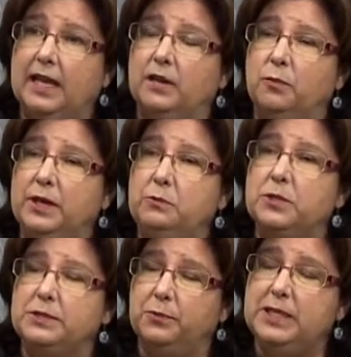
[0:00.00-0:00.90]
and
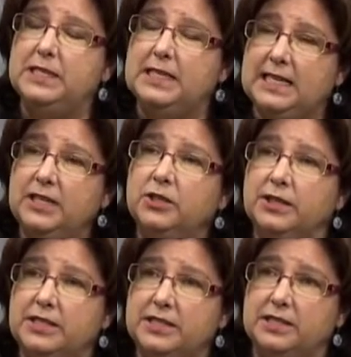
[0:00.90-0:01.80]
we see
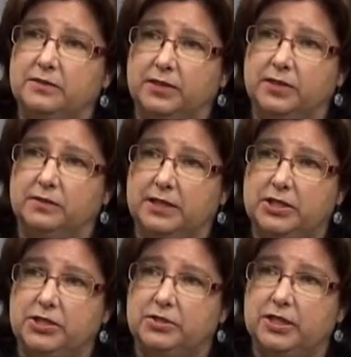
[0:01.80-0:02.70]
increases in voter
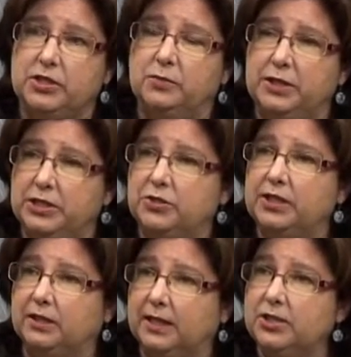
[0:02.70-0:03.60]
registration when
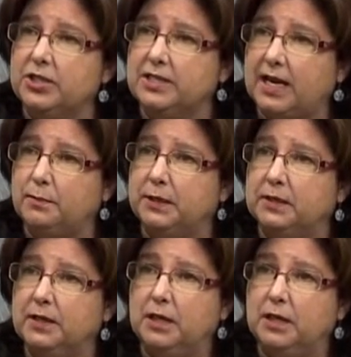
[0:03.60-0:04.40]
district elections happen,